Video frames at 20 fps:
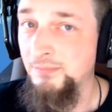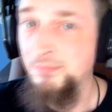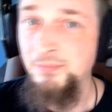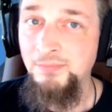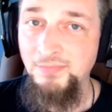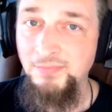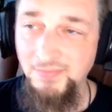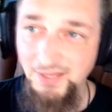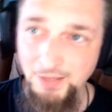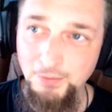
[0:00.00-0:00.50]

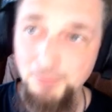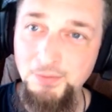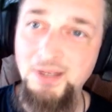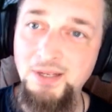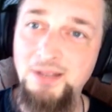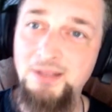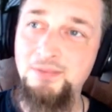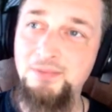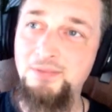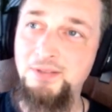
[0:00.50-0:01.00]
And we
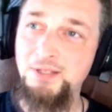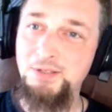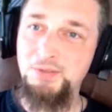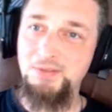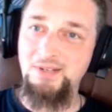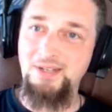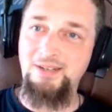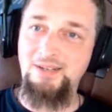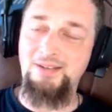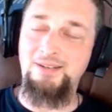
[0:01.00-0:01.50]
got the
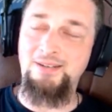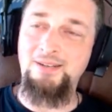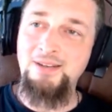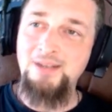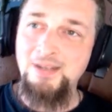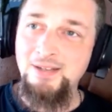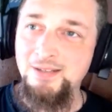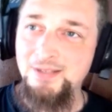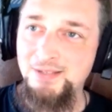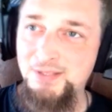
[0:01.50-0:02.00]
victory here.
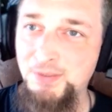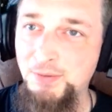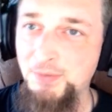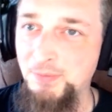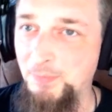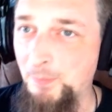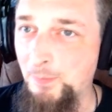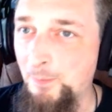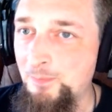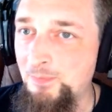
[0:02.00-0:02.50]
So,
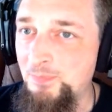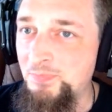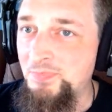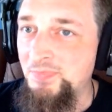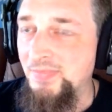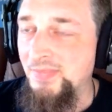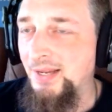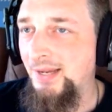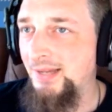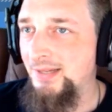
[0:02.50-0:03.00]

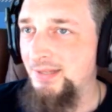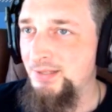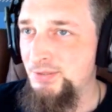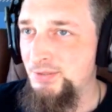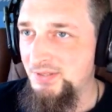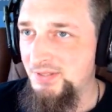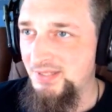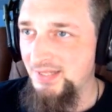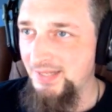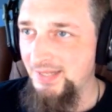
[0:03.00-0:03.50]
as you
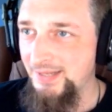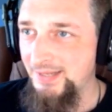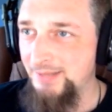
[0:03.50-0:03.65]
see,